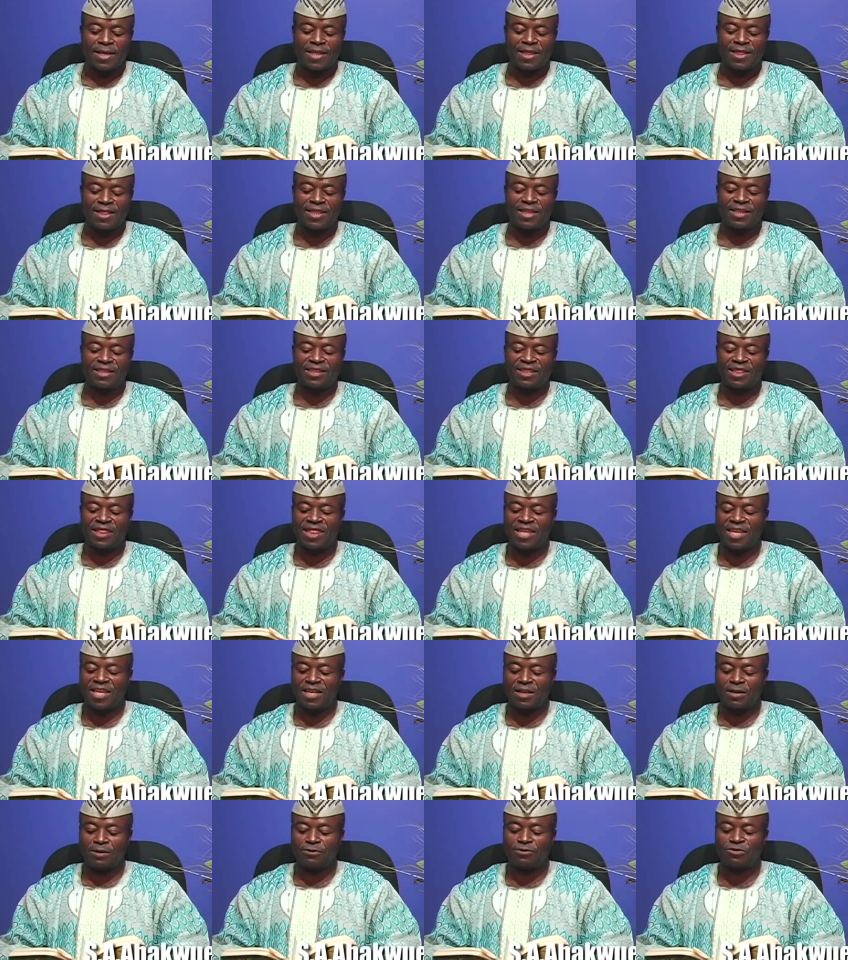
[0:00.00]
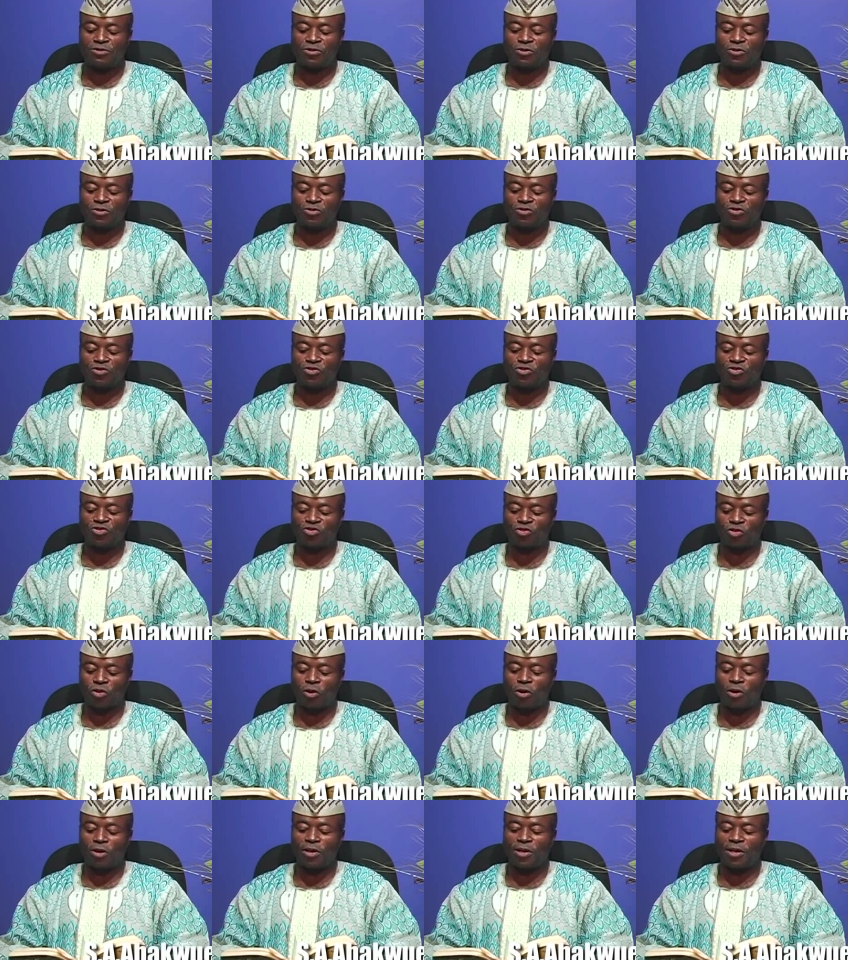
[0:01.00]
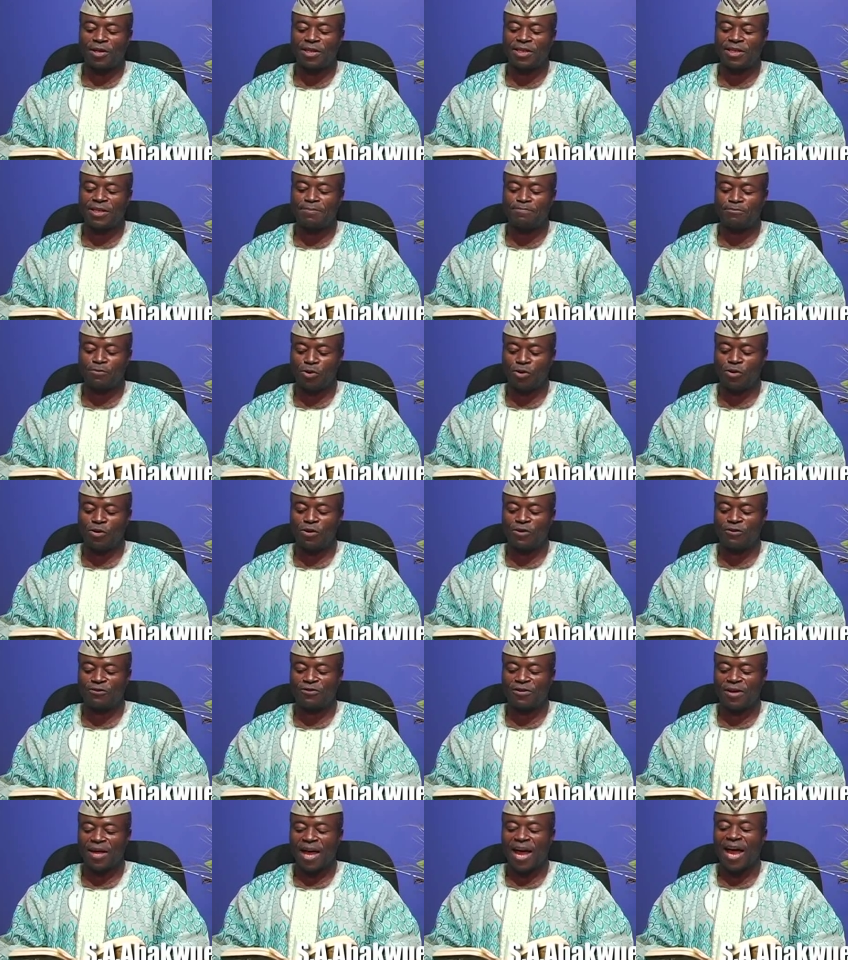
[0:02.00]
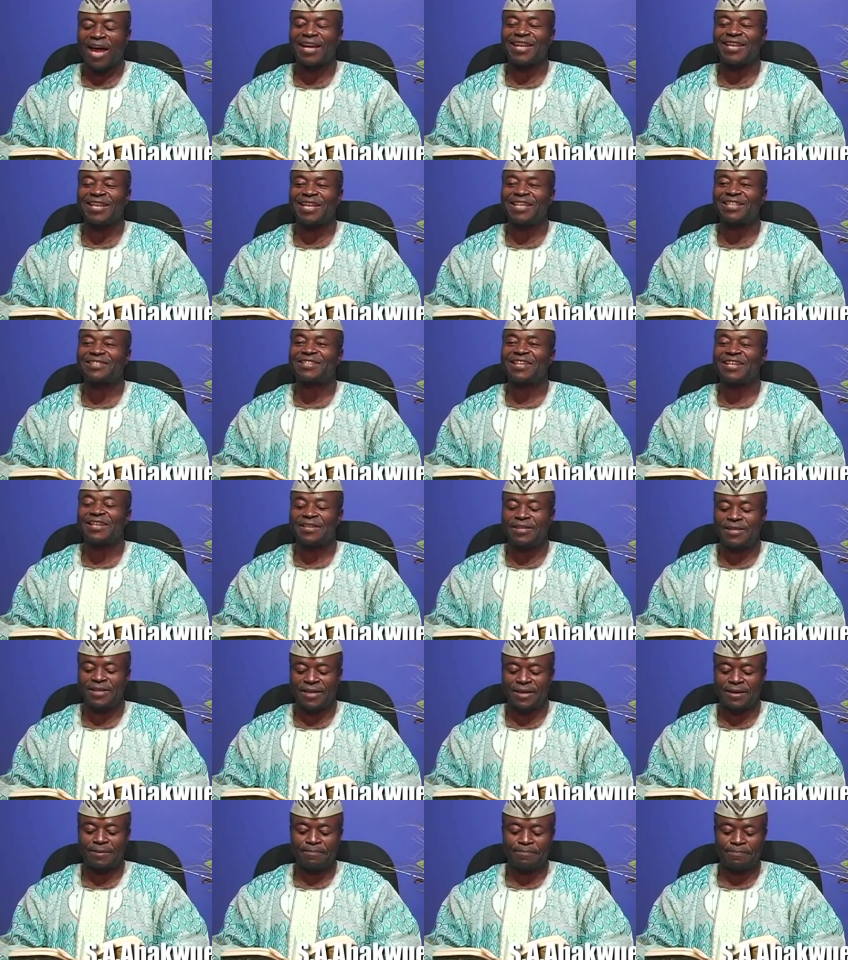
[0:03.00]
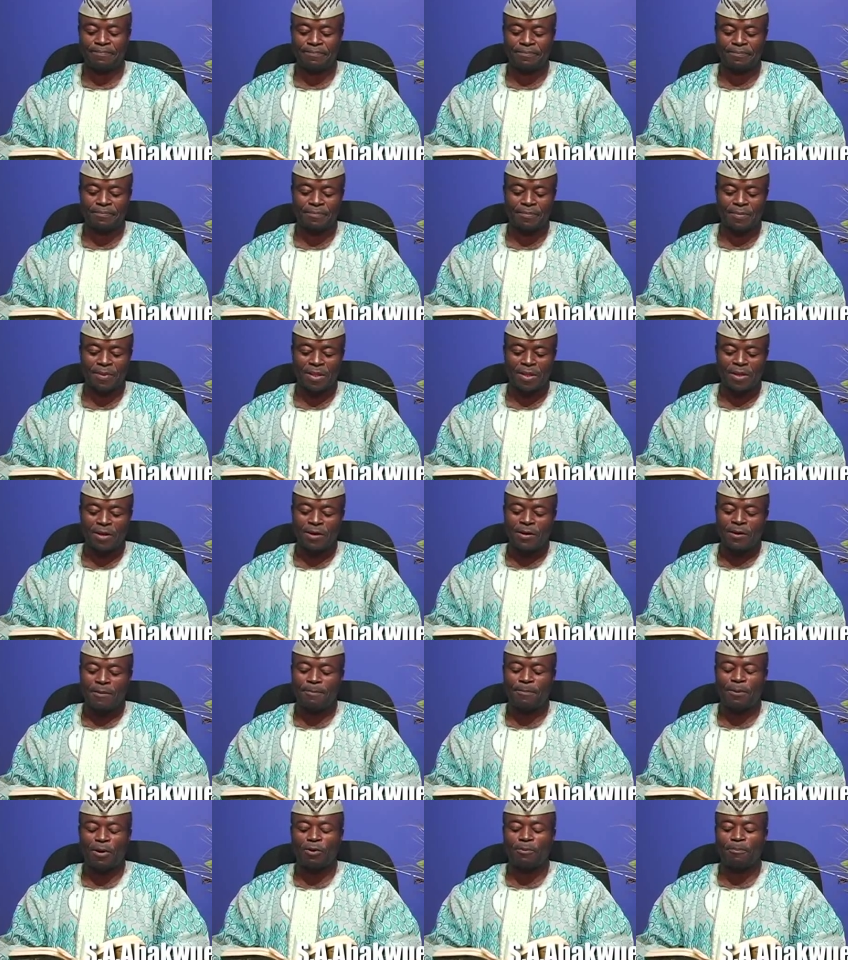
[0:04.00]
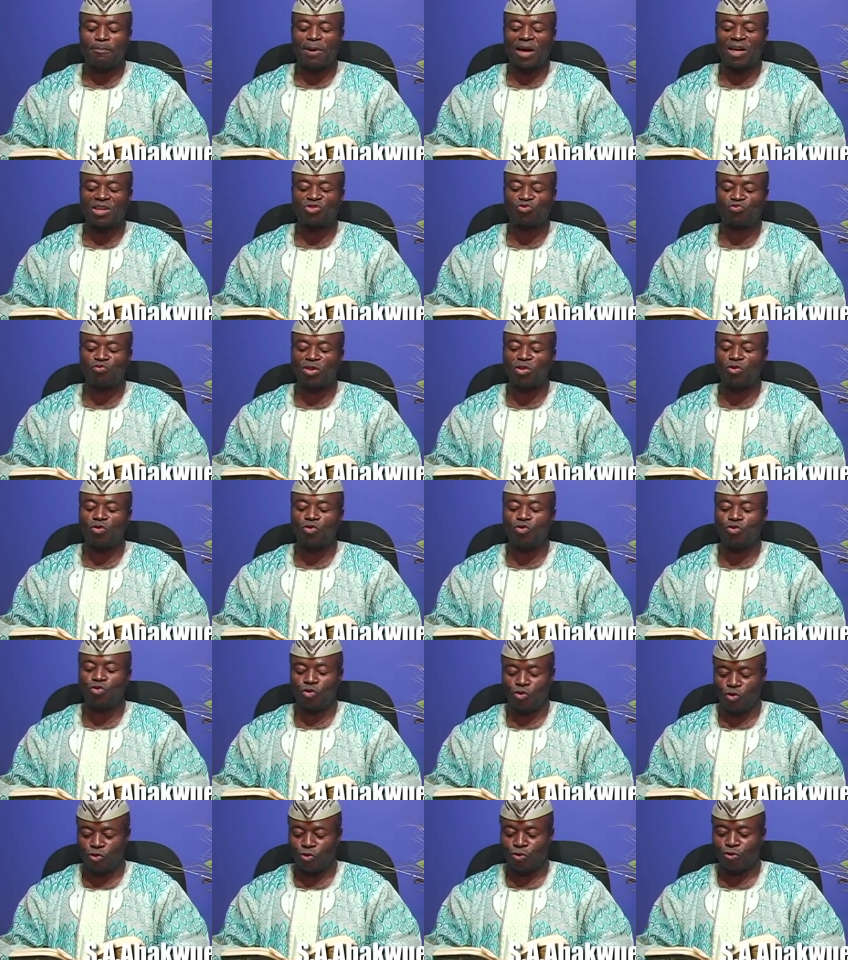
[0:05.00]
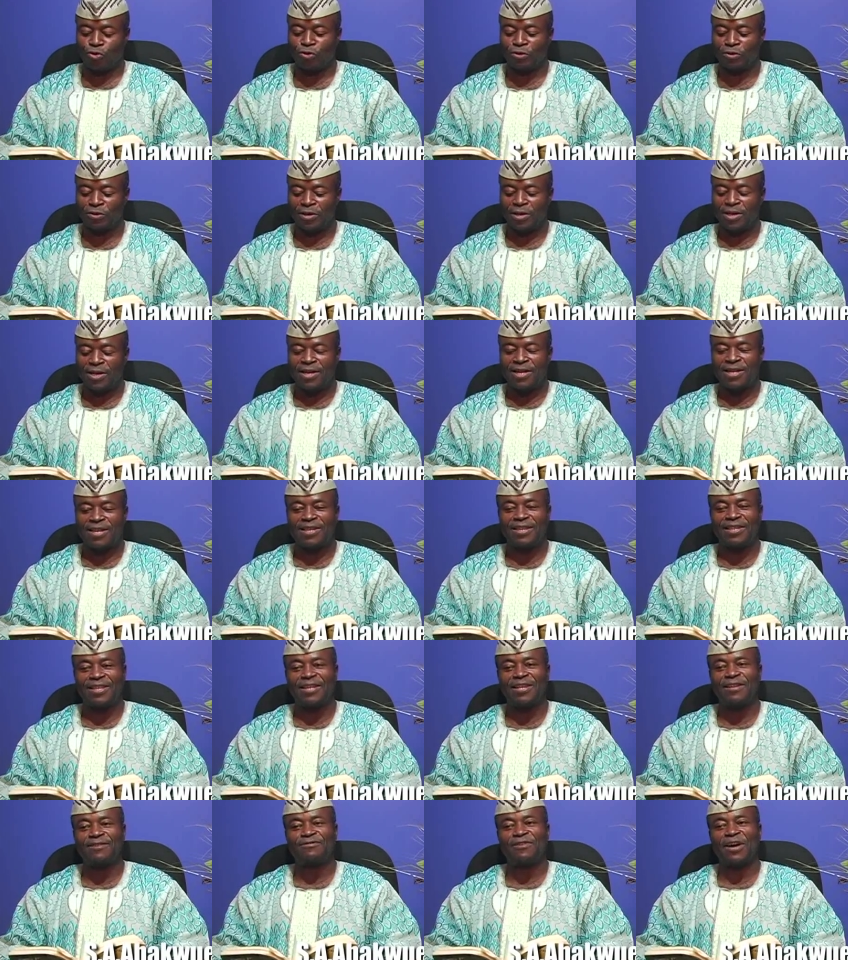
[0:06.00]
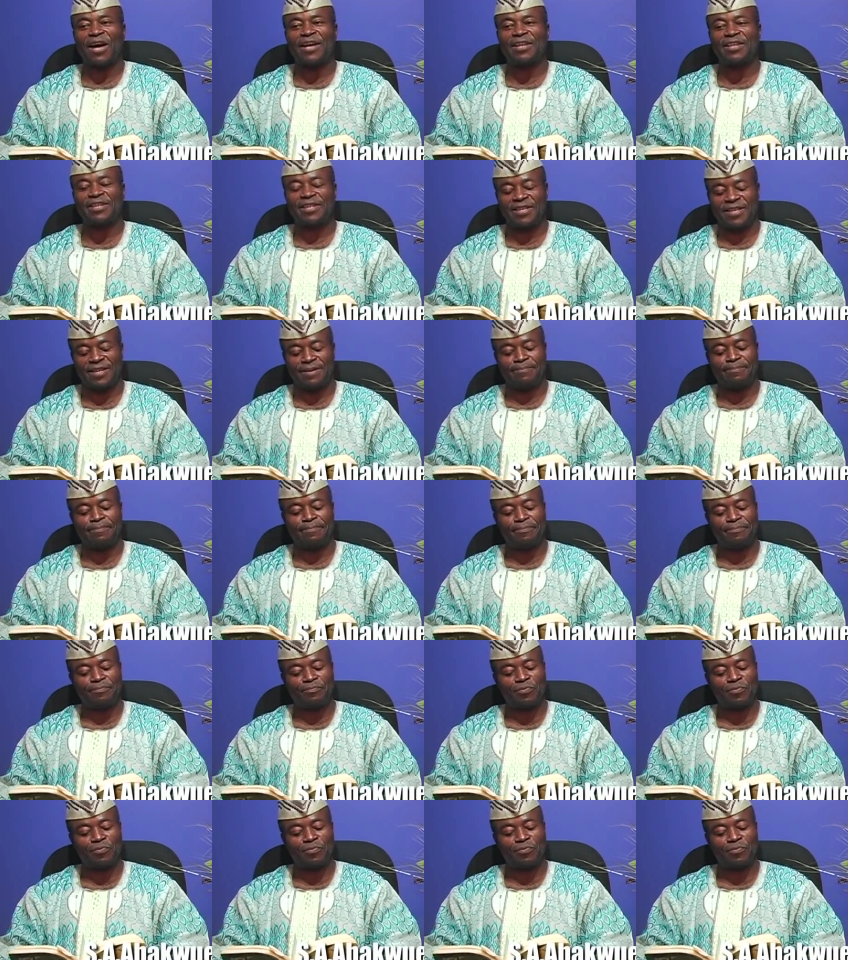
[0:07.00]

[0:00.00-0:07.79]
The thieves saw the move and hated him, but my sweet Uhuru delivered him.